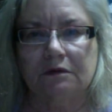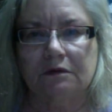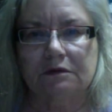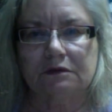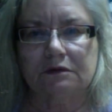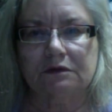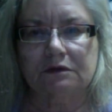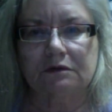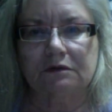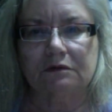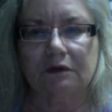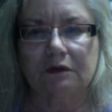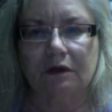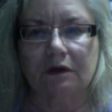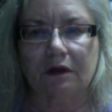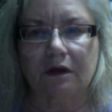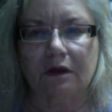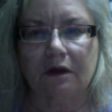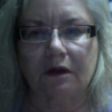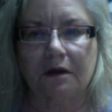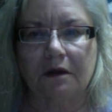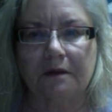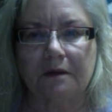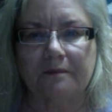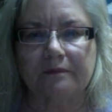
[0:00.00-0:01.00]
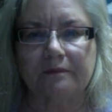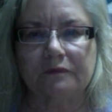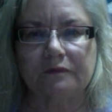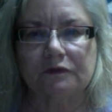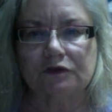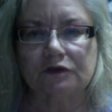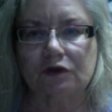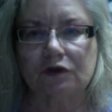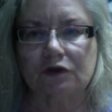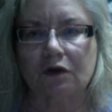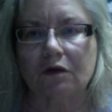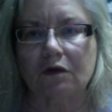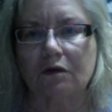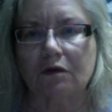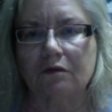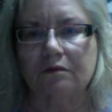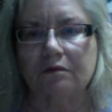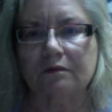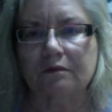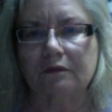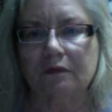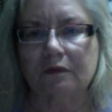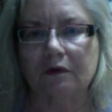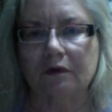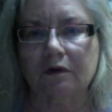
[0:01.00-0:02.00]
the show,
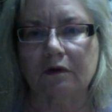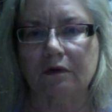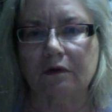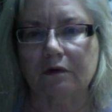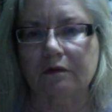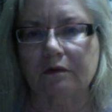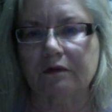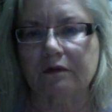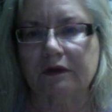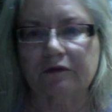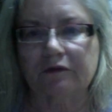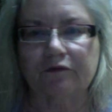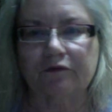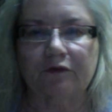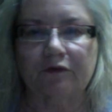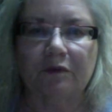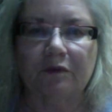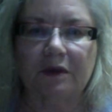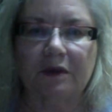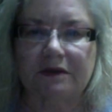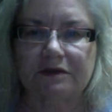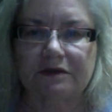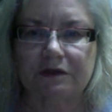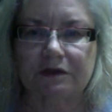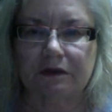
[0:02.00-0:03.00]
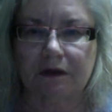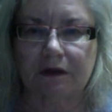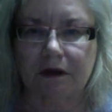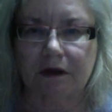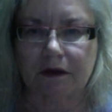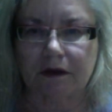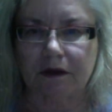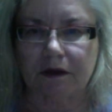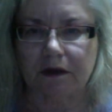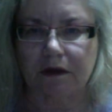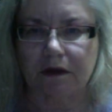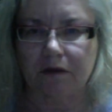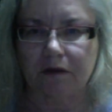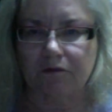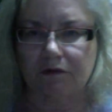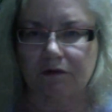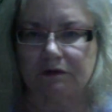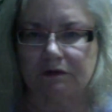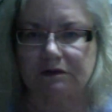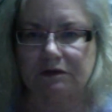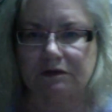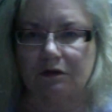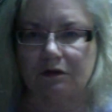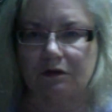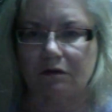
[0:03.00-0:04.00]
or information that I could give you.
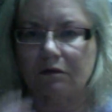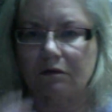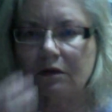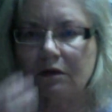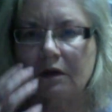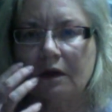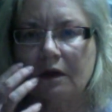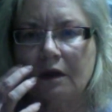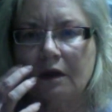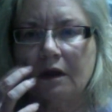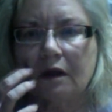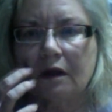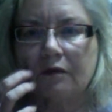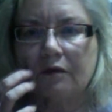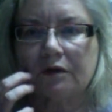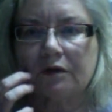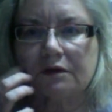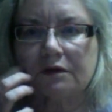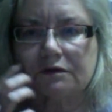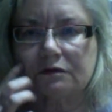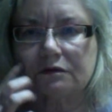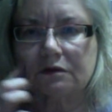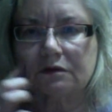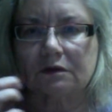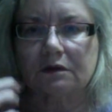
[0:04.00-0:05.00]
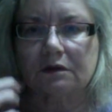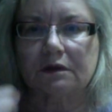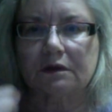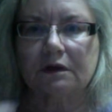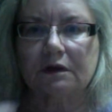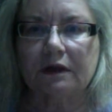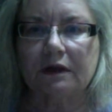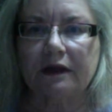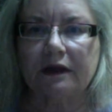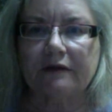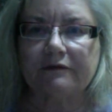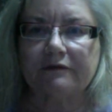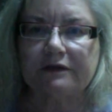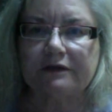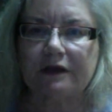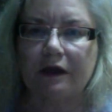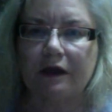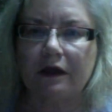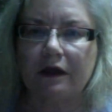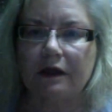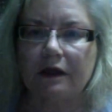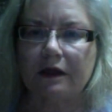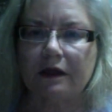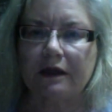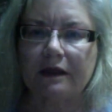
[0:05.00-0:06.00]
So I'm going to do it a little at a
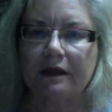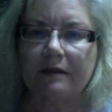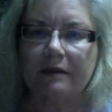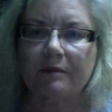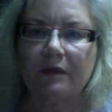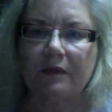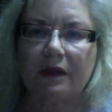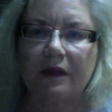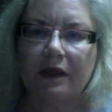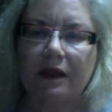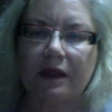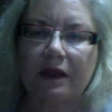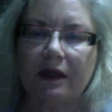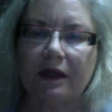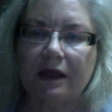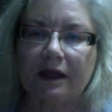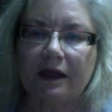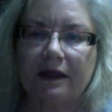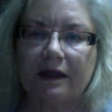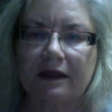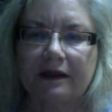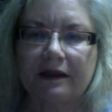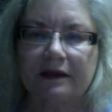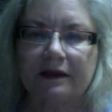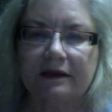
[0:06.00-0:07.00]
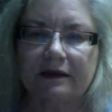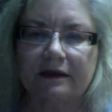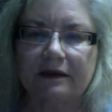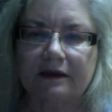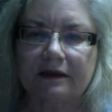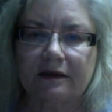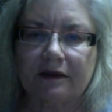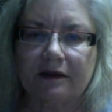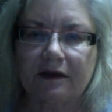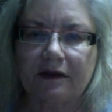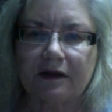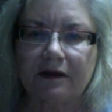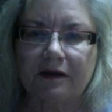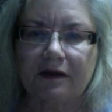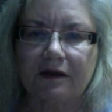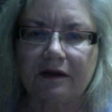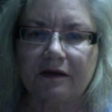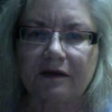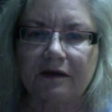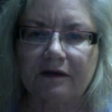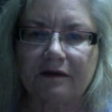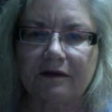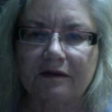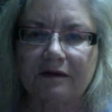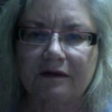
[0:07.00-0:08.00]
time, and
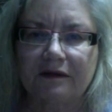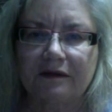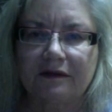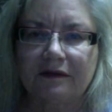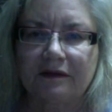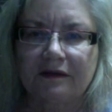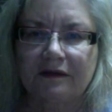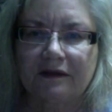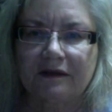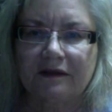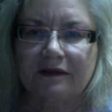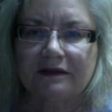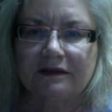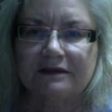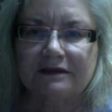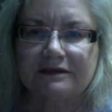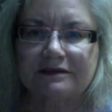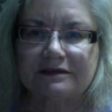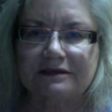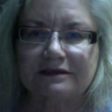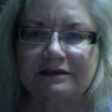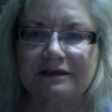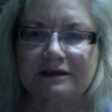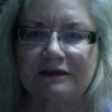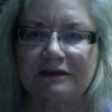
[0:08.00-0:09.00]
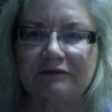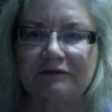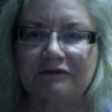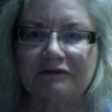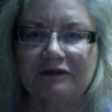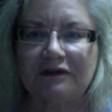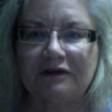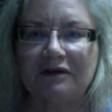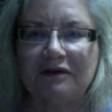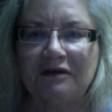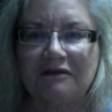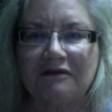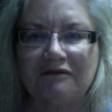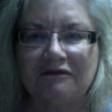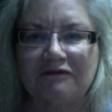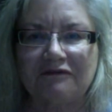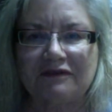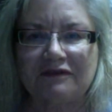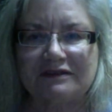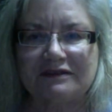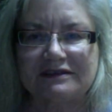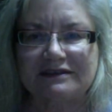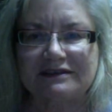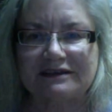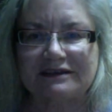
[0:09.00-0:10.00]
see if it all
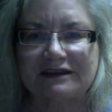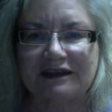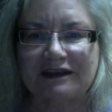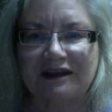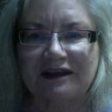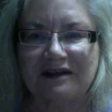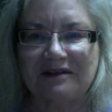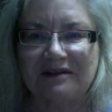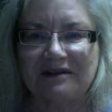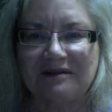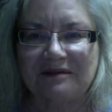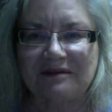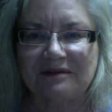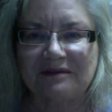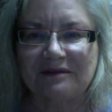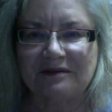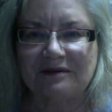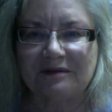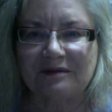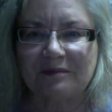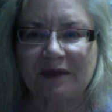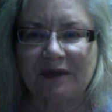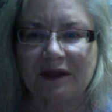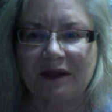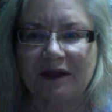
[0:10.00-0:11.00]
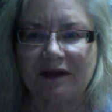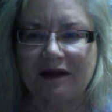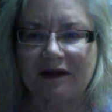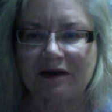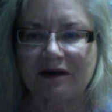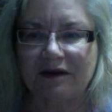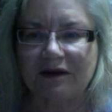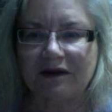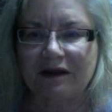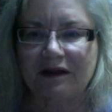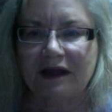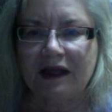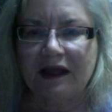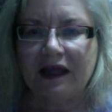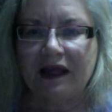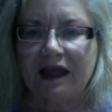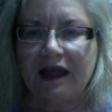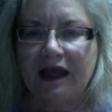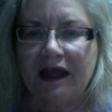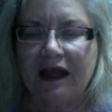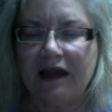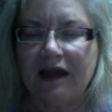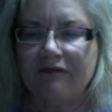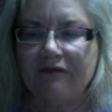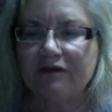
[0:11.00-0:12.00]
fits together a little better.
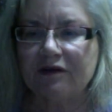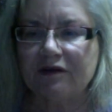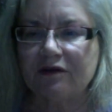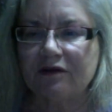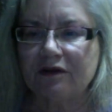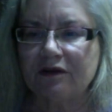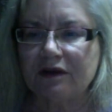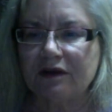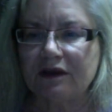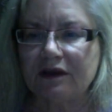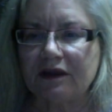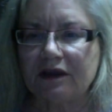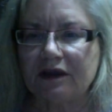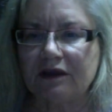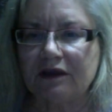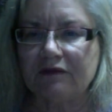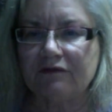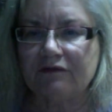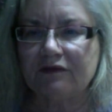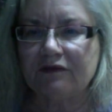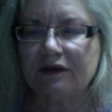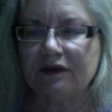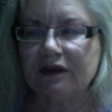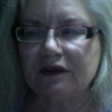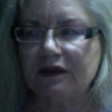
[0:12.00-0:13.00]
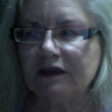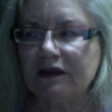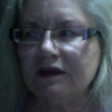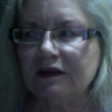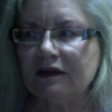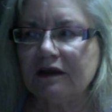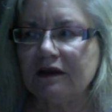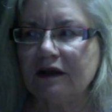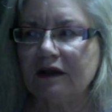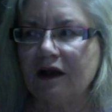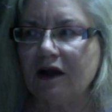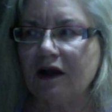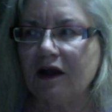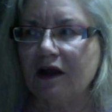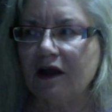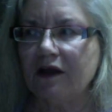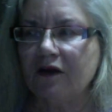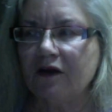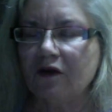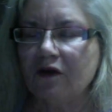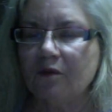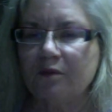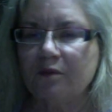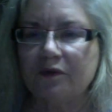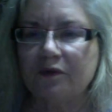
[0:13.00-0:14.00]
Have a good evening. I
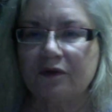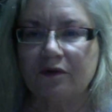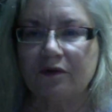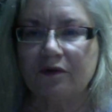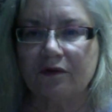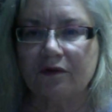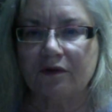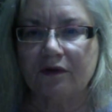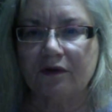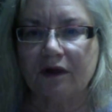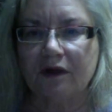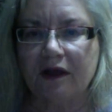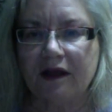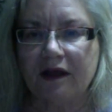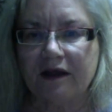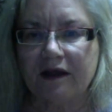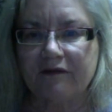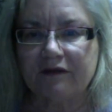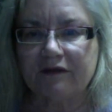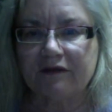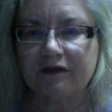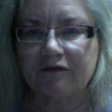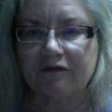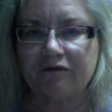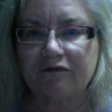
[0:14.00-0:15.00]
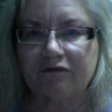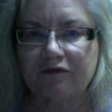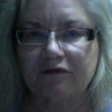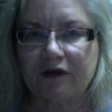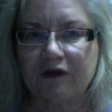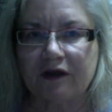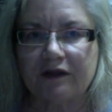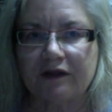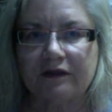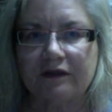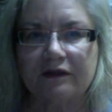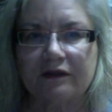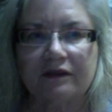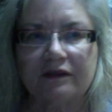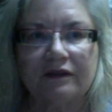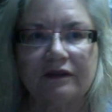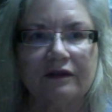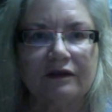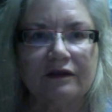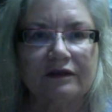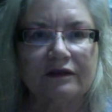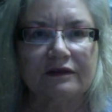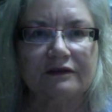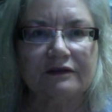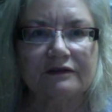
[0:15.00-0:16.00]
hope you're having fun
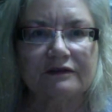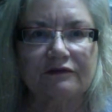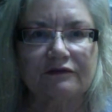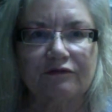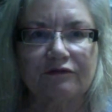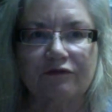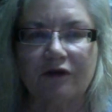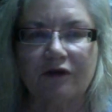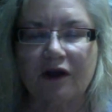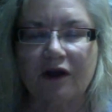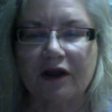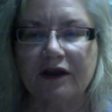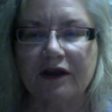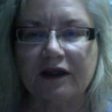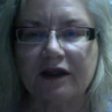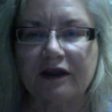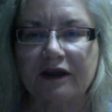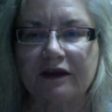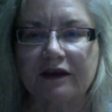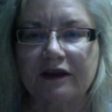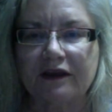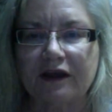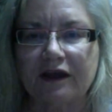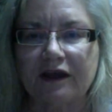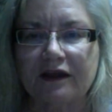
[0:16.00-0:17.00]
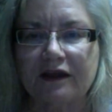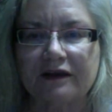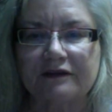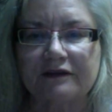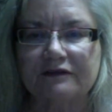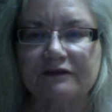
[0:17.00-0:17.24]
this Friday night as